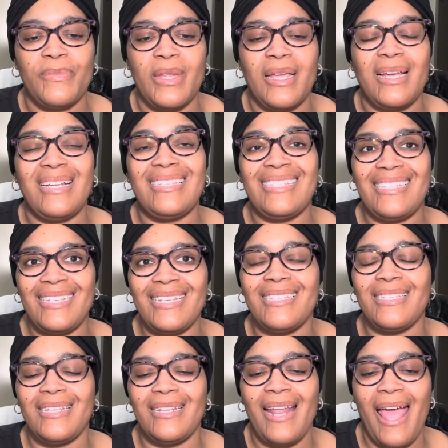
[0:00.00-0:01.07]

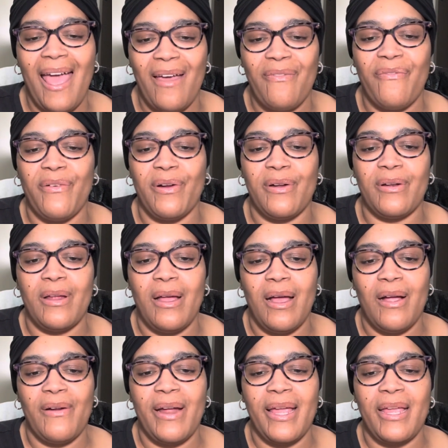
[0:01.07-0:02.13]
consistent effort,
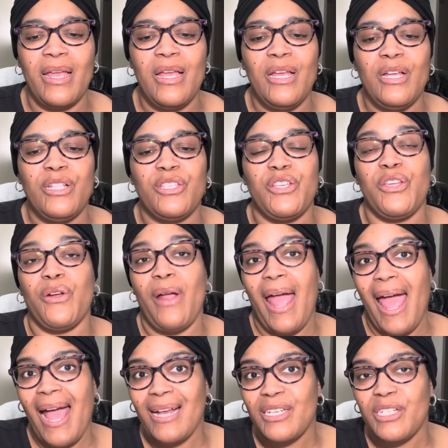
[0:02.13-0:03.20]
all right, to your
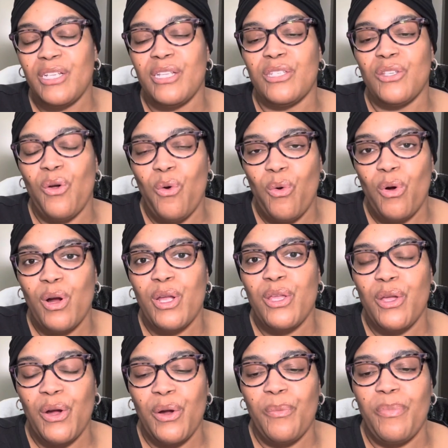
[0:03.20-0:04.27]
actions or
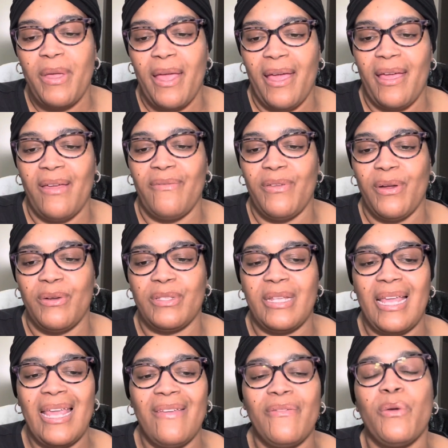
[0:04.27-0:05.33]
your behaviors,
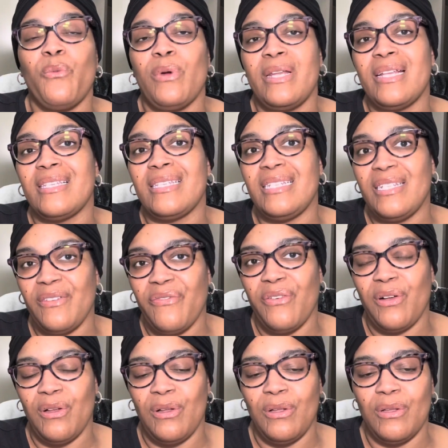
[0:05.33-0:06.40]
even when it's
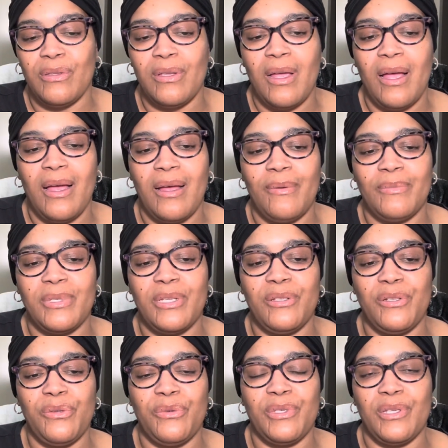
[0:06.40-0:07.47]
difficult to
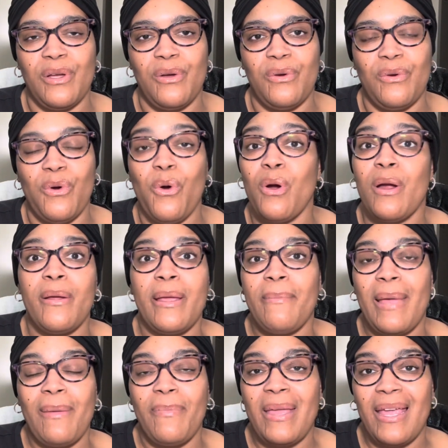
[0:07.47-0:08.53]
do so, or it
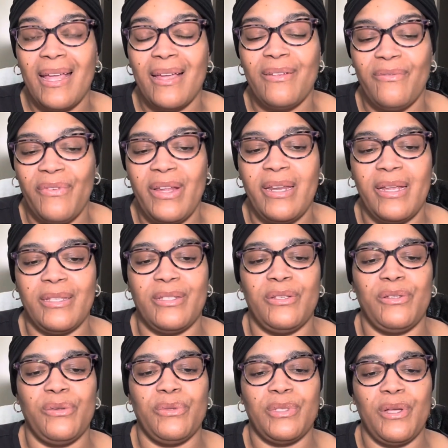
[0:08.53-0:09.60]
may be inconvenient to
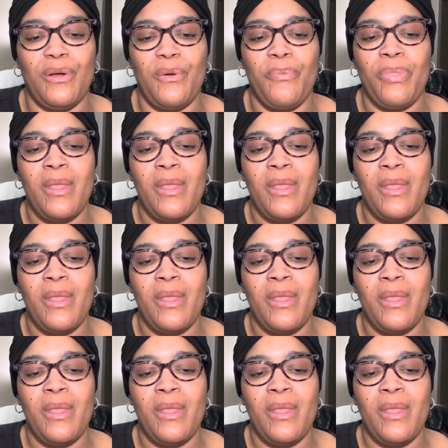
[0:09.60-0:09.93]
do so.